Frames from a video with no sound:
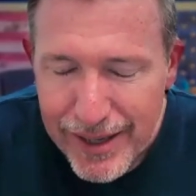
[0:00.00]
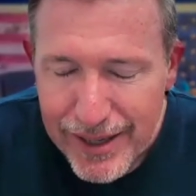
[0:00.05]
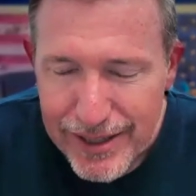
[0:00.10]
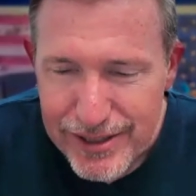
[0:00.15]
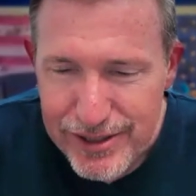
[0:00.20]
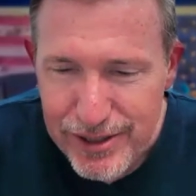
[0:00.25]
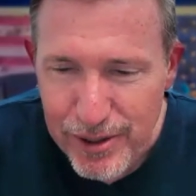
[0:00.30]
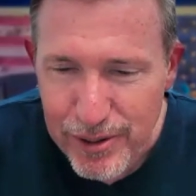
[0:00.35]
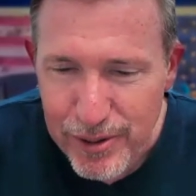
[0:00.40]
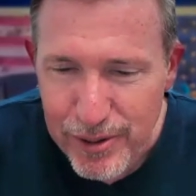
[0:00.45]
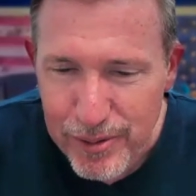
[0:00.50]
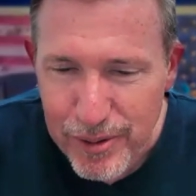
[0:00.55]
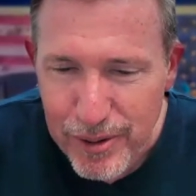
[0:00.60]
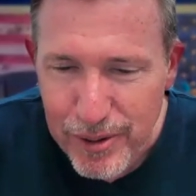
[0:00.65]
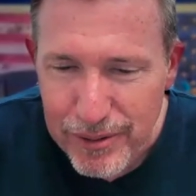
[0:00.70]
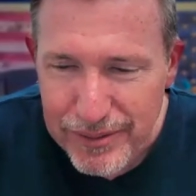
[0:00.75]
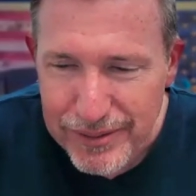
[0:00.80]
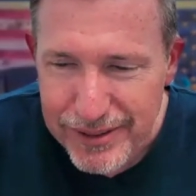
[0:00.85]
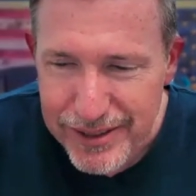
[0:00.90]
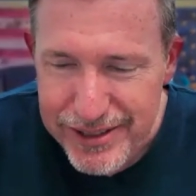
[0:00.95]
So,
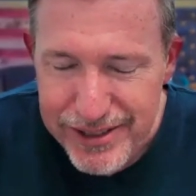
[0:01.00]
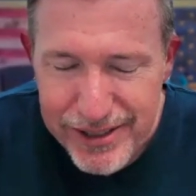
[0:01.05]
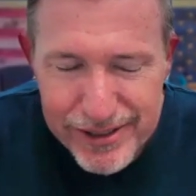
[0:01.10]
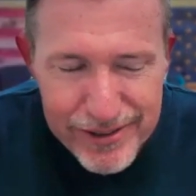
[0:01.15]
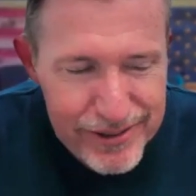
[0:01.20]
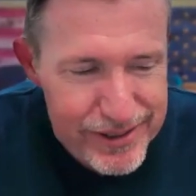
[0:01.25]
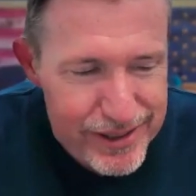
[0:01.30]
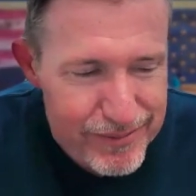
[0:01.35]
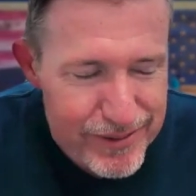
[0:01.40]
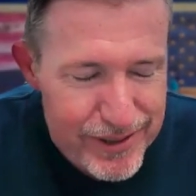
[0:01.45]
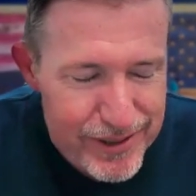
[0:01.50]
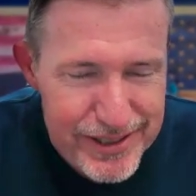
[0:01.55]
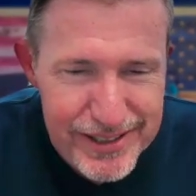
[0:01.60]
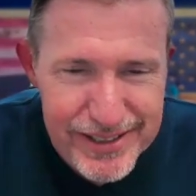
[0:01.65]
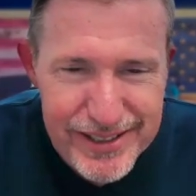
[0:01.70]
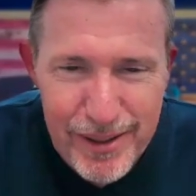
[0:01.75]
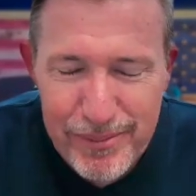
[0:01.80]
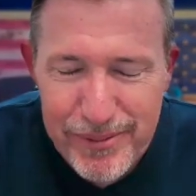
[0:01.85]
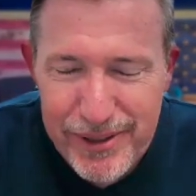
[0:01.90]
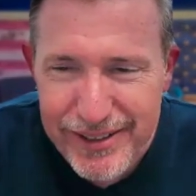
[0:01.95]
listeners, if this is
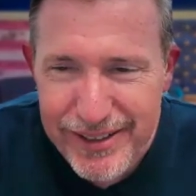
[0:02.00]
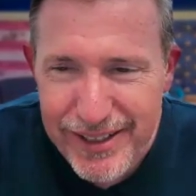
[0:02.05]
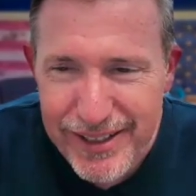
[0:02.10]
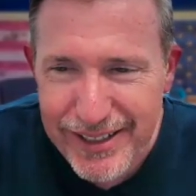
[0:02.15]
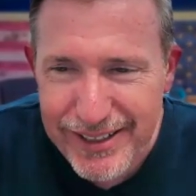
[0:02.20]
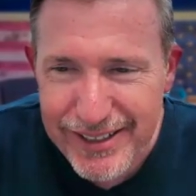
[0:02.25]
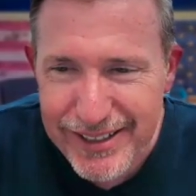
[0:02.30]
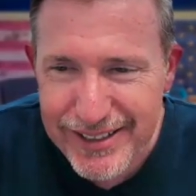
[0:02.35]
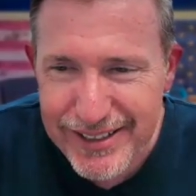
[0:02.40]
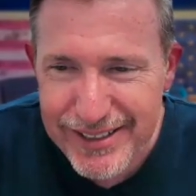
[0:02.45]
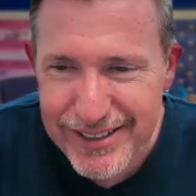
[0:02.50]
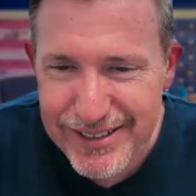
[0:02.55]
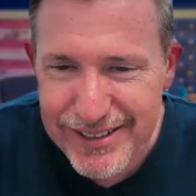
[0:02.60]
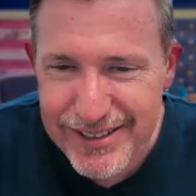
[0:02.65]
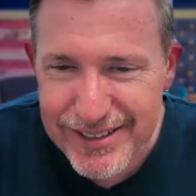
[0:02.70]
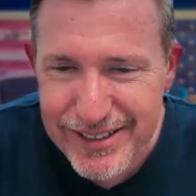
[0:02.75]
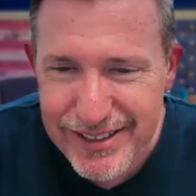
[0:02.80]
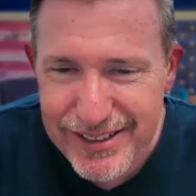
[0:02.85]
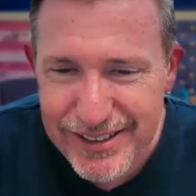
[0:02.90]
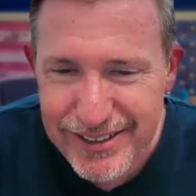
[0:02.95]
something that
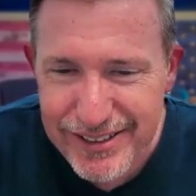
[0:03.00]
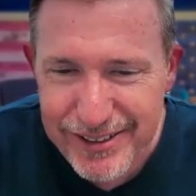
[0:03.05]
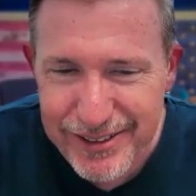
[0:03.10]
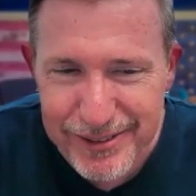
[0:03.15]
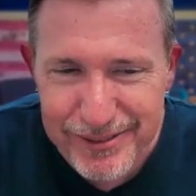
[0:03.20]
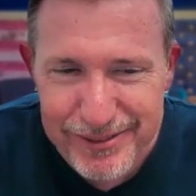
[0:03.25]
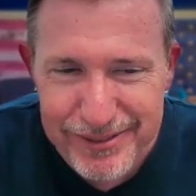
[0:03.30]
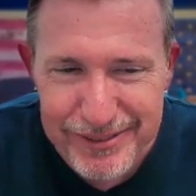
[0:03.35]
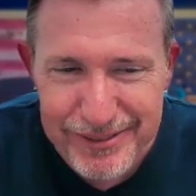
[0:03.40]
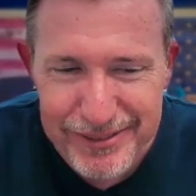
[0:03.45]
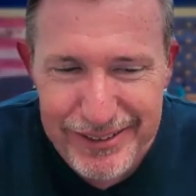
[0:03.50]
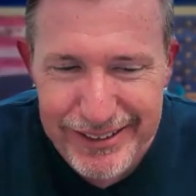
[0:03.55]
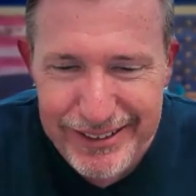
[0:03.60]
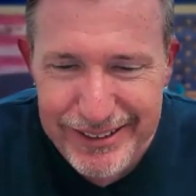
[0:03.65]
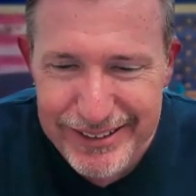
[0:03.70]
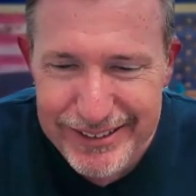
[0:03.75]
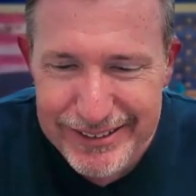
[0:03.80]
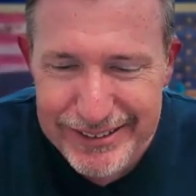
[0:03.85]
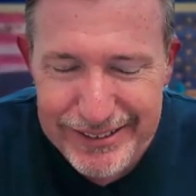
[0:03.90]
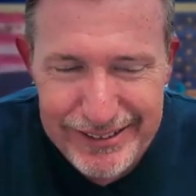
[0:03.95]
is,
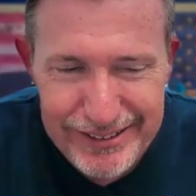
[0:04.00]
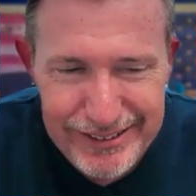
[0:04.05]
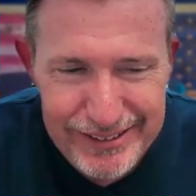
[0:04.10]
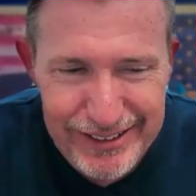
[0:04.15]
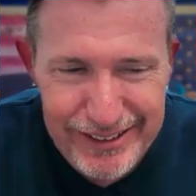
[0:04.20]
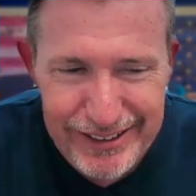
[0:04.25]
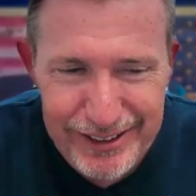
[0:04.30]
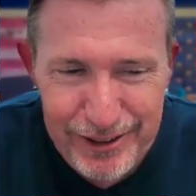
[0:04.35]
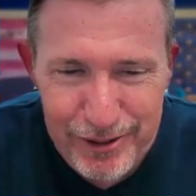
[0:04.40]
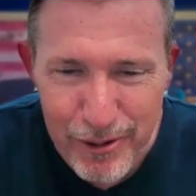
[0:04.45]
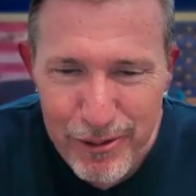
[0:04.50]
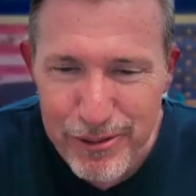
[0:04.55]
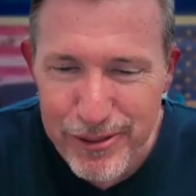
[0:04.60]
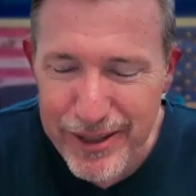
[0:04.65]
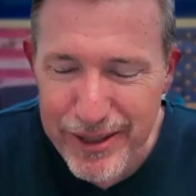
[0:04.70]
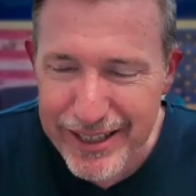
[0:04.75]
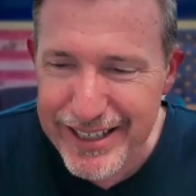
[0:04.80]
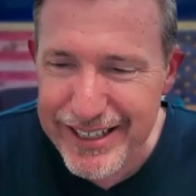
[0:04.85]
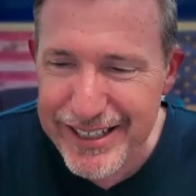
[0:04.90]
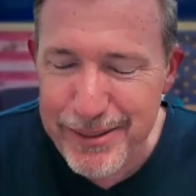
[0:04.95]
that you're
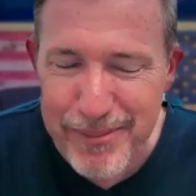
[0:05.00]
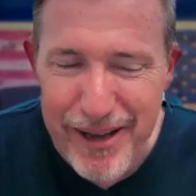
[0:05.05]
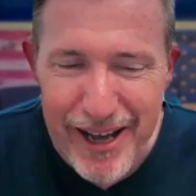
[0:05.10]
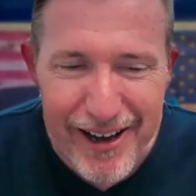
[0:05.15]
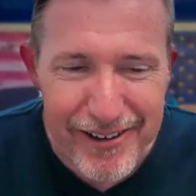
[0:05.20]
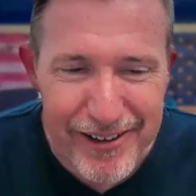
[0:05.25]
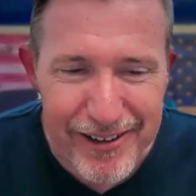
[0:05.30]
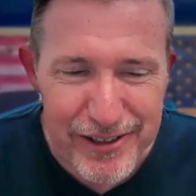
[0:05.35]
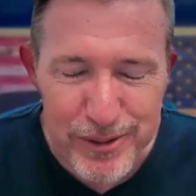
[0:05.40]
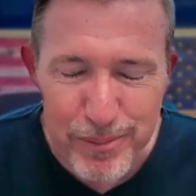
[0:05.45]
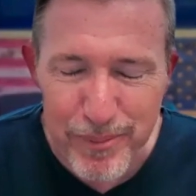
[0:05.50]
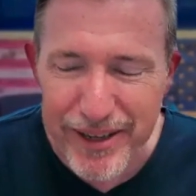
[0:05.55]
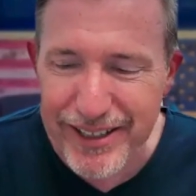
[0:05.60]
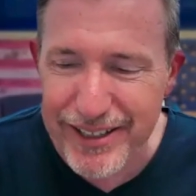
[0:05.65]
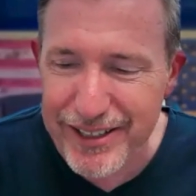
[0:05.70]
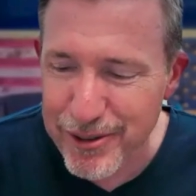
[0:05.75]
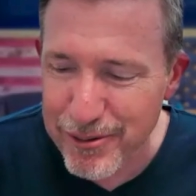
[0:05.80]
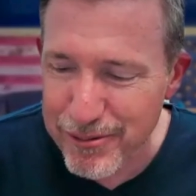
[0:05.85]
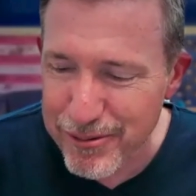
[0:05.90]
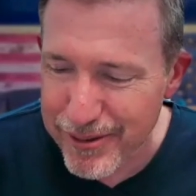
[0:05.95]
thinking about, is
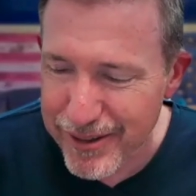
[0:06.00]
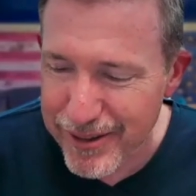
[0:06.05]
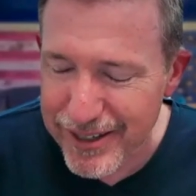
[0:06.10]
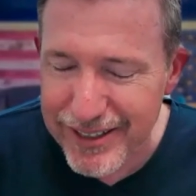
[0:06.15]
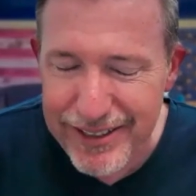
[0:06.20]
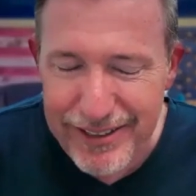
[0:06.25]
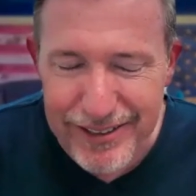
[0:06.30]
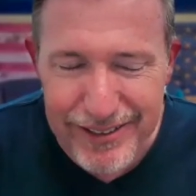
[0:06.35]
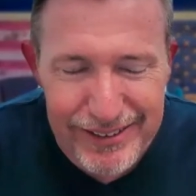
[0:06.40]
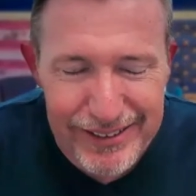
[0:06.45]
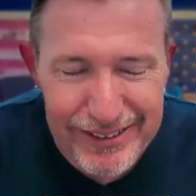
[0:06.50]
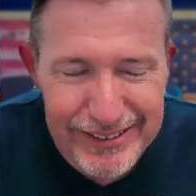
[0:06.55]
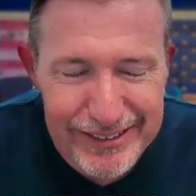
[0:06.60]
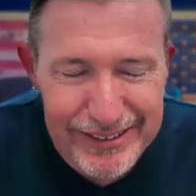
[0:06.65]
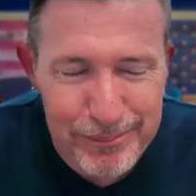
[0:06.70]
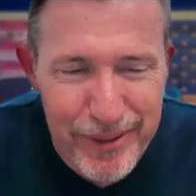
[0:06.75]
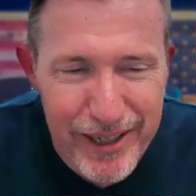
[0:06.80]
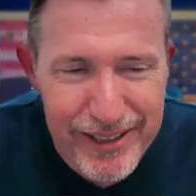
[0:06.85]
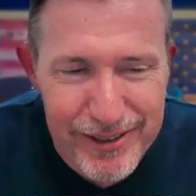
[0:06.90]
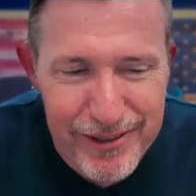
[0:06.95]
making you think and
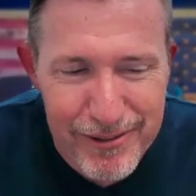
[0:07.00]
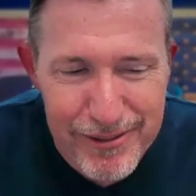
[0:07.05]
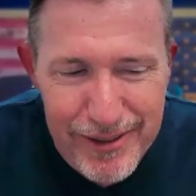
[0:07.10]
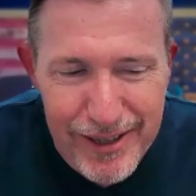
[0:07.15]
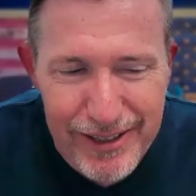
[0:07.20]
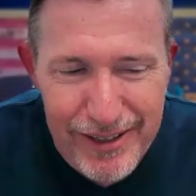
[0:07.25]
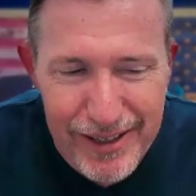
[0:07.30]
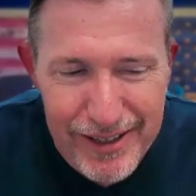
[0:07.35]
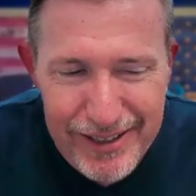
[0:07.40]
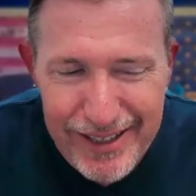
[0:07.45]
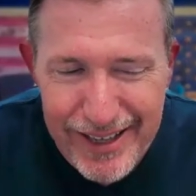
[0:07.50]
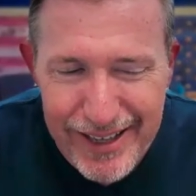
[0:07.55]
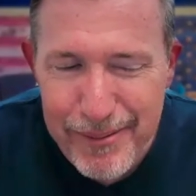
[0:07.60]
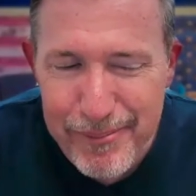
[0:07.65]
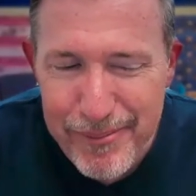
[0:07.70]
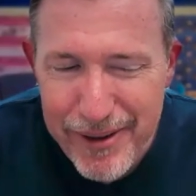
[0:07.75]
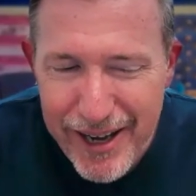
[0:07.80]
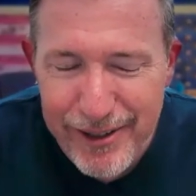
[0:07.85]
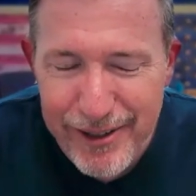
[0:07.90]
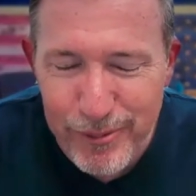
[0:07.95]
making you think,
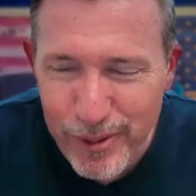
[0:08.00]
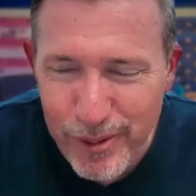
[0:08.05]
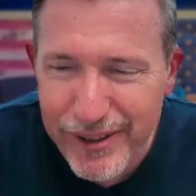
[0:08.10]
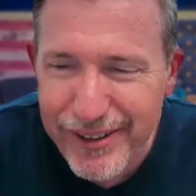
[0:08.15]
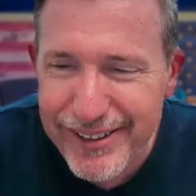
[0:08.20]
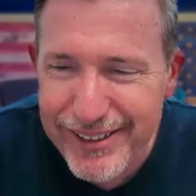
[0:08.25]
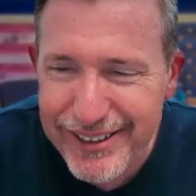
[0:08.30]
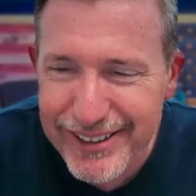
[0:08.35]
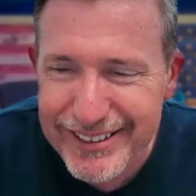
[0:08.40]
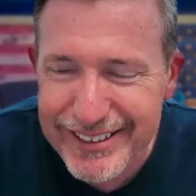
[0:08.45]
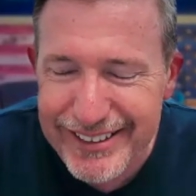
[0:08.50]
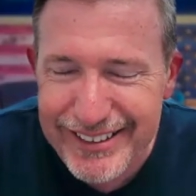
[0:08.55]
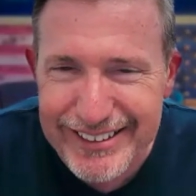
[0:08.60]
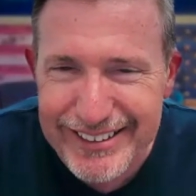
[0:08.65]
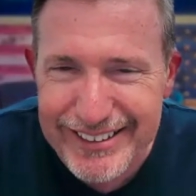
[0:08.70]
am I really